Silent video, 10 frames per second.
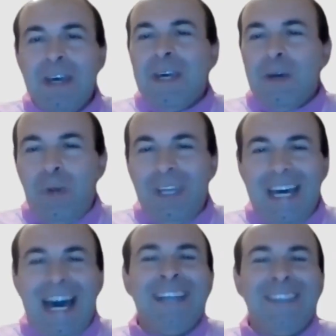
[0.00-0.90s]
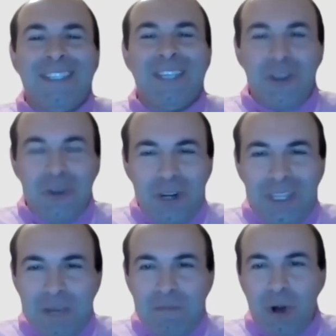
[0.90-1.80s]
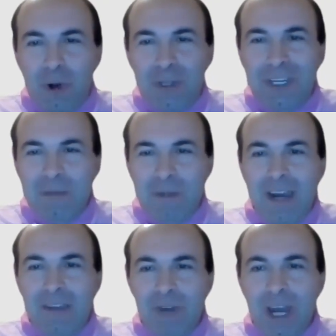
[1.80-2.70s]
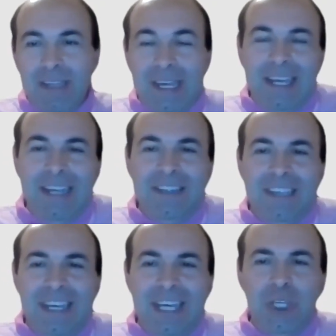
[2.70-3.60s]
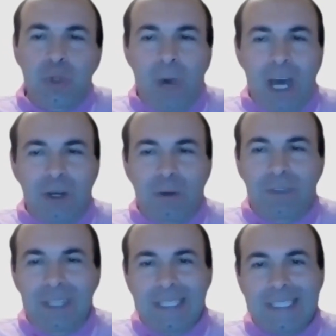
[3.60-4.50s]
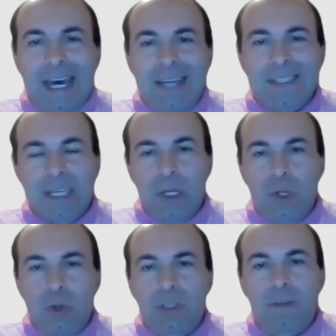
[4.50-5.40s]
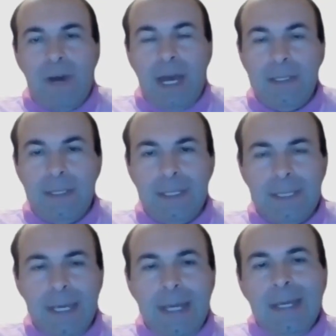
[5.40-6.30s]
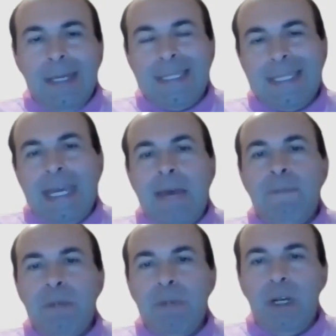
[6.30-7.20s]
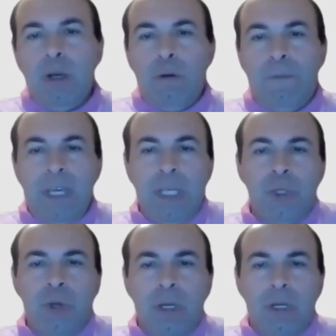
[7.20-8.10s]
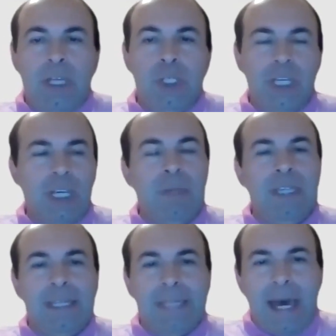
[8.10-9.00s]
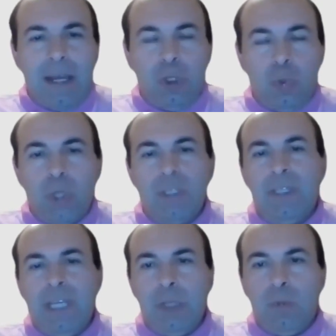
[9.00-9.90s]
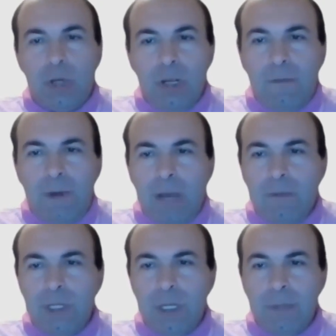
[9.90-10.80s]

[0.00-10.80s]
with anti-security approach in mind, right? In each one of these unsecure devices is capable of issuing a gigabit attack towards the network in 5G.